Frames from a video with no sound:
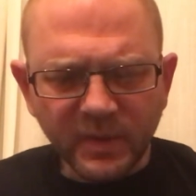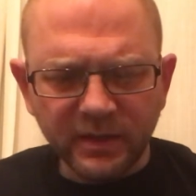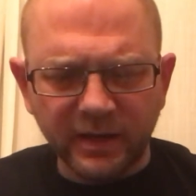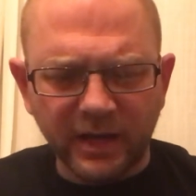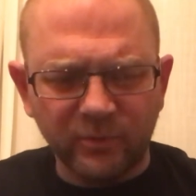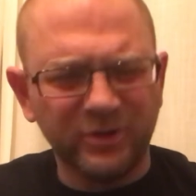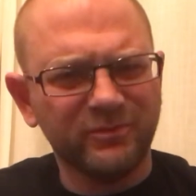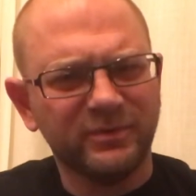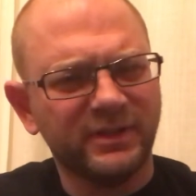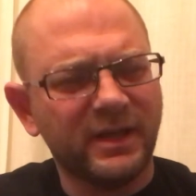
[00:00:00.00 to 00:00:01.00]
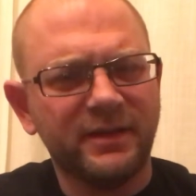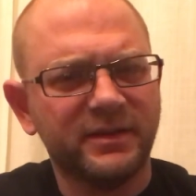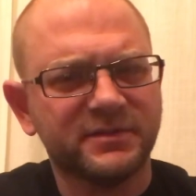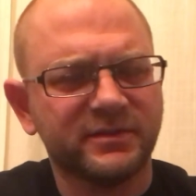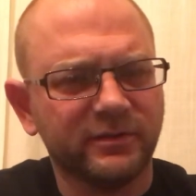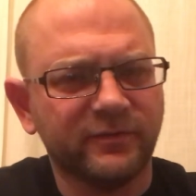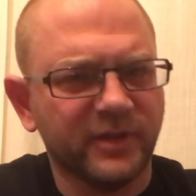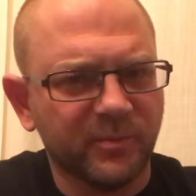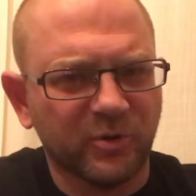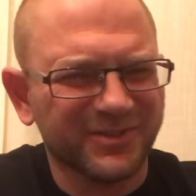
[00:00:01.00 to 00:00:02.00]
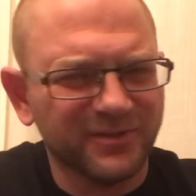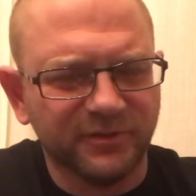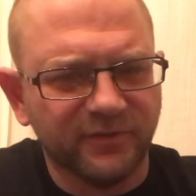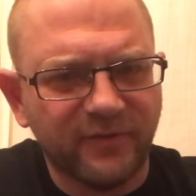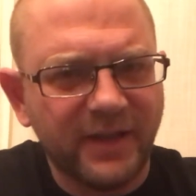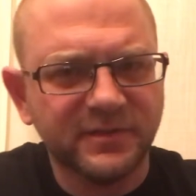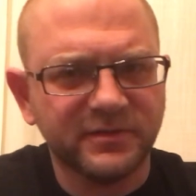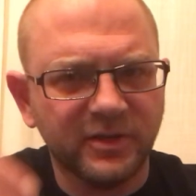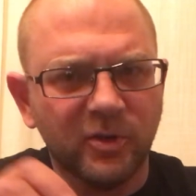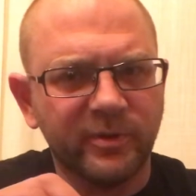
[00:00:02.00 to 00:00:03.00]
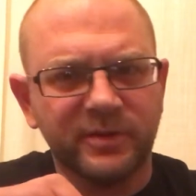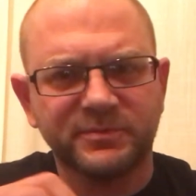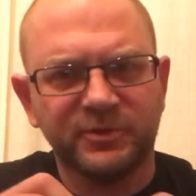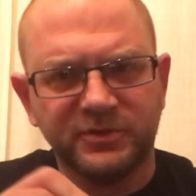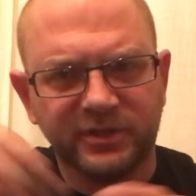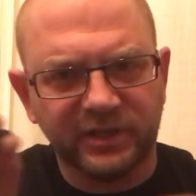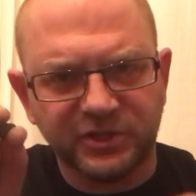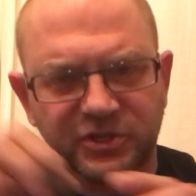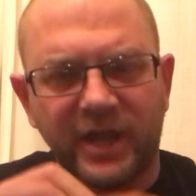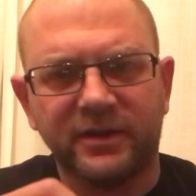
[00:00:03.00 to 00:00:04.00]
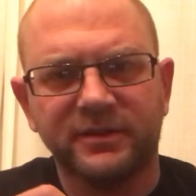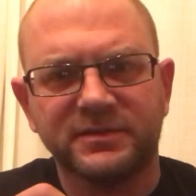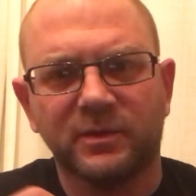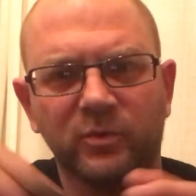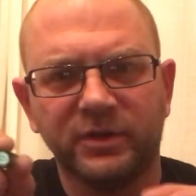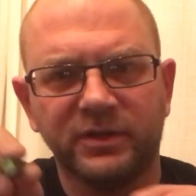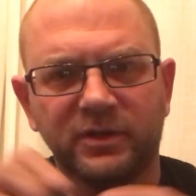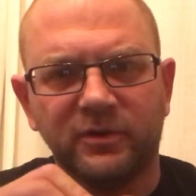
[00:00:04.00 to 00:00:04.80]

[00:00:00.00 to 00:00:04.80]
I wouldn't, not necessarily for like personal defense, you know, but I suppose you could like shine it at someone, you know,